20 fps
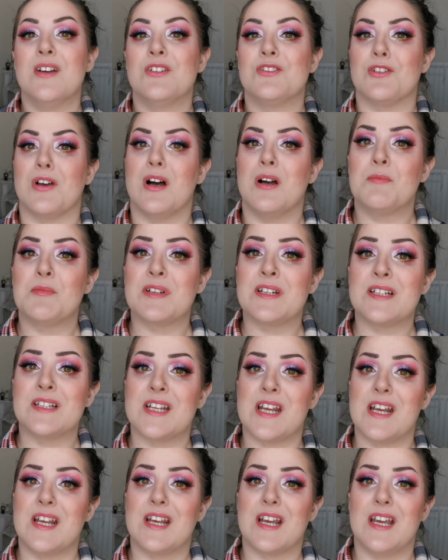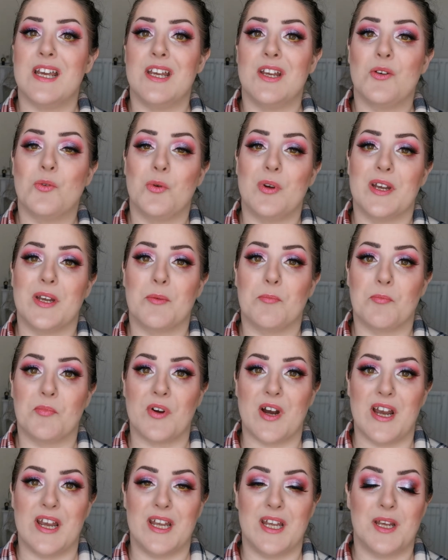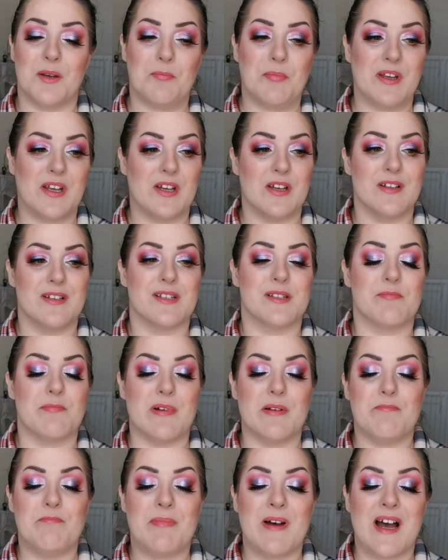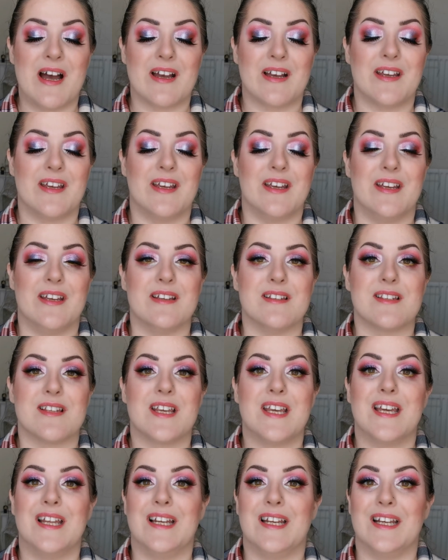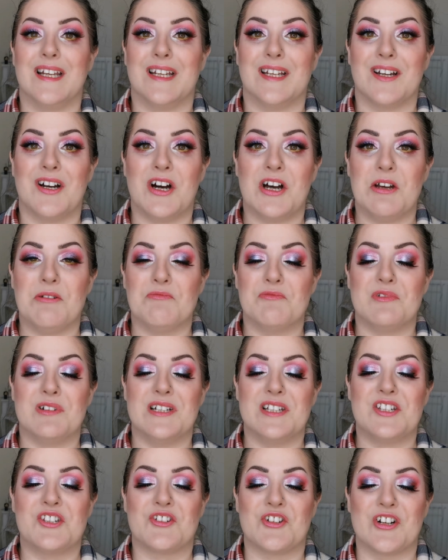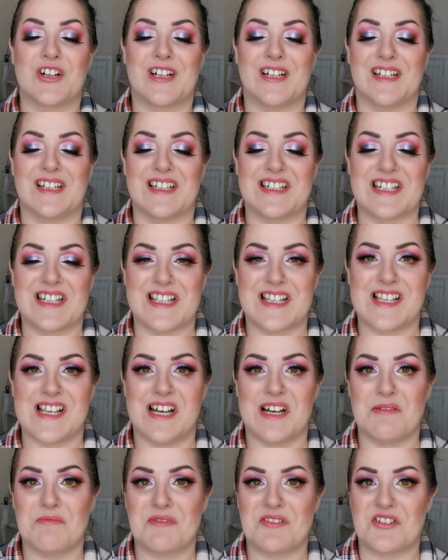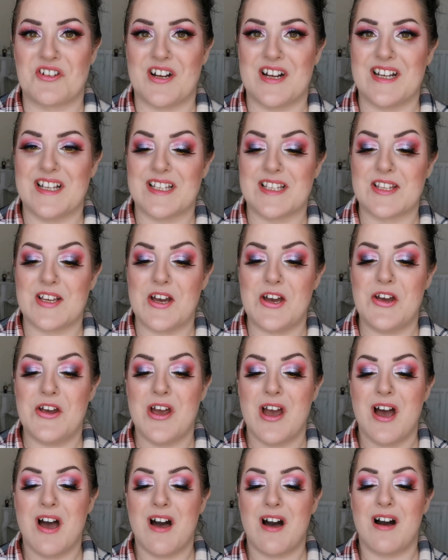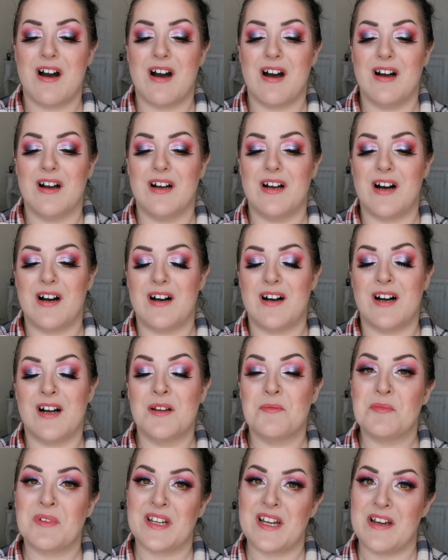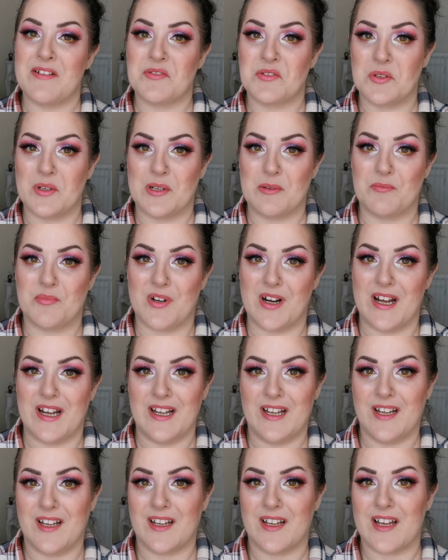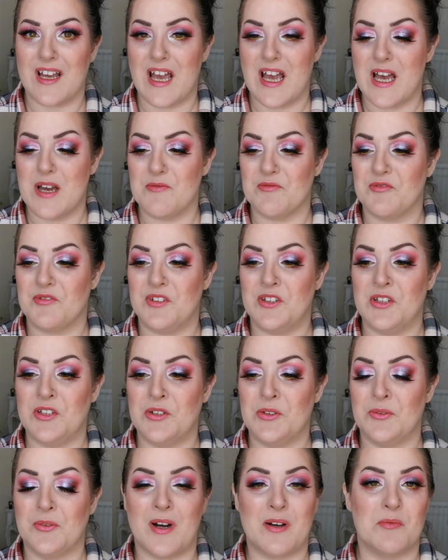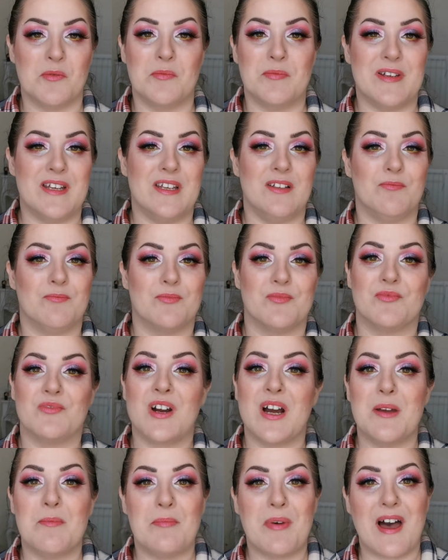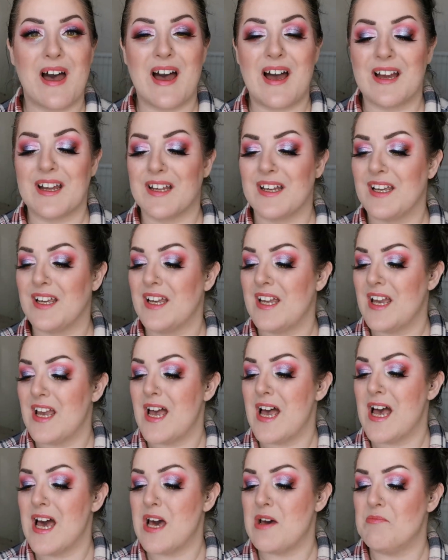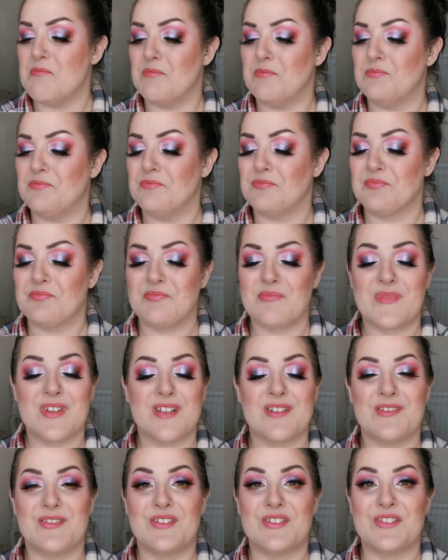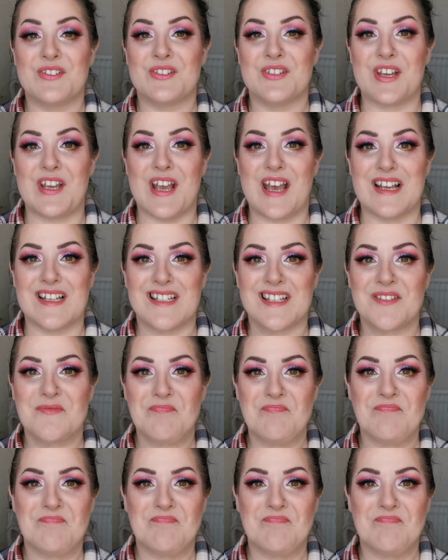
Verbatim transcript: so I'm going to take a quick break because my back is killing. I'm really struggling to sit up straight. So I'm going to have a quick break. Um, for you, I will be right back. Um, so yes,